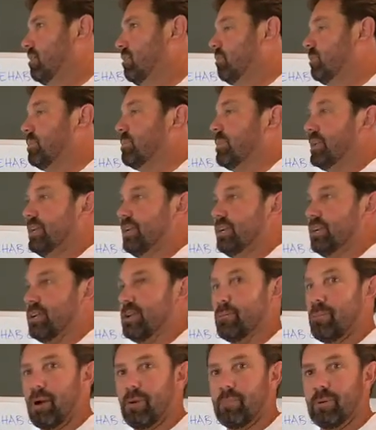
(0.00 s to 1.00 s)
We rented an
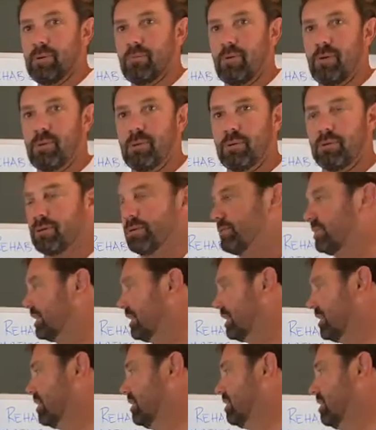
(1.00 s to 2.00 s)
apartment while we were doing
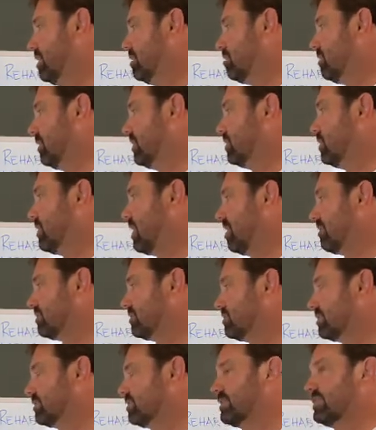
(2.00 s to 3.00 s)
it, but you have
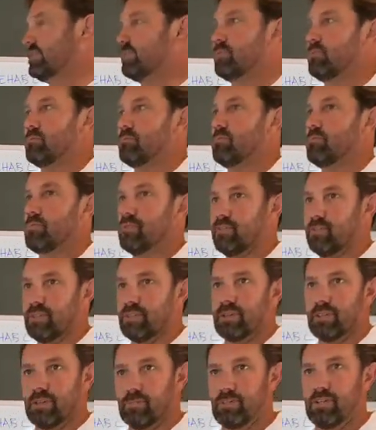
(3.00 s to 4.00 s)
to agree to move
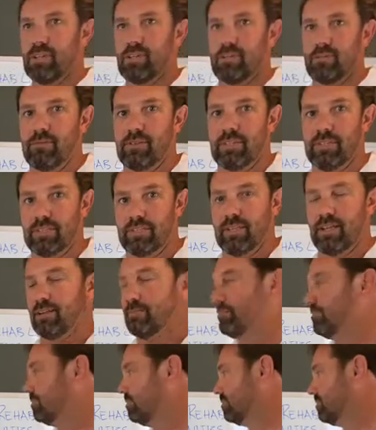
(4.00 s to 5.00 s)
into the building when it's
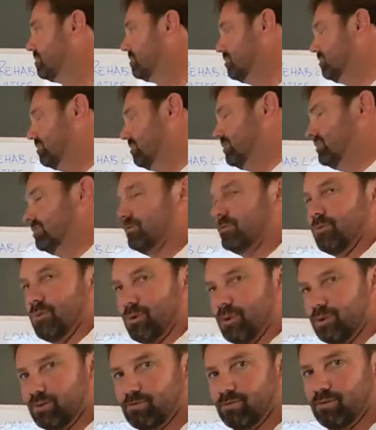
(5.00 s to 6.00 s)
done, quote
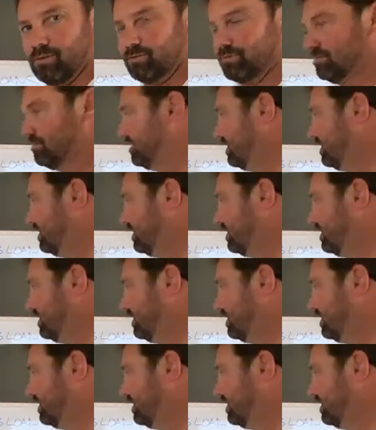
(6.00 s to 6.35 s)
unquote.